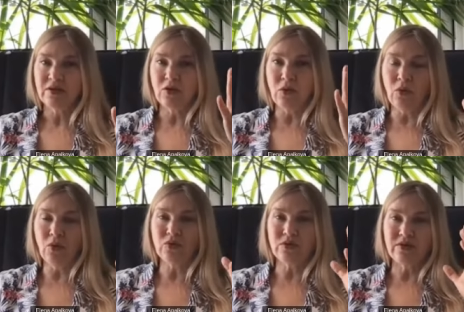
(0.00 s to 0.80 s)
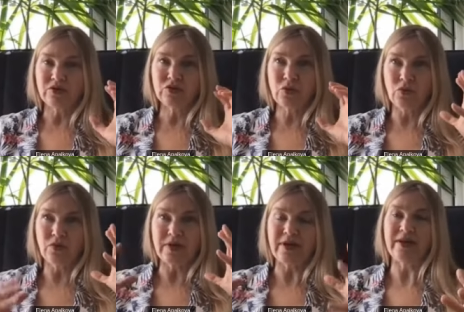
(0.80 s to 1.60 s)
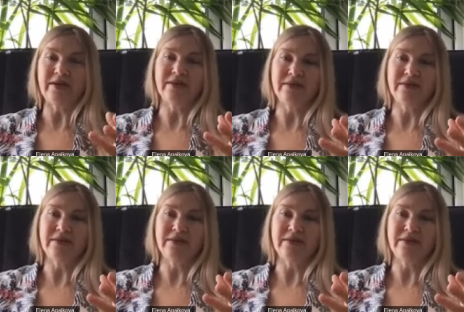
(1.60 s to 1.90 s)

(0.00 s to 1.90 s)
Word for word: goal so clear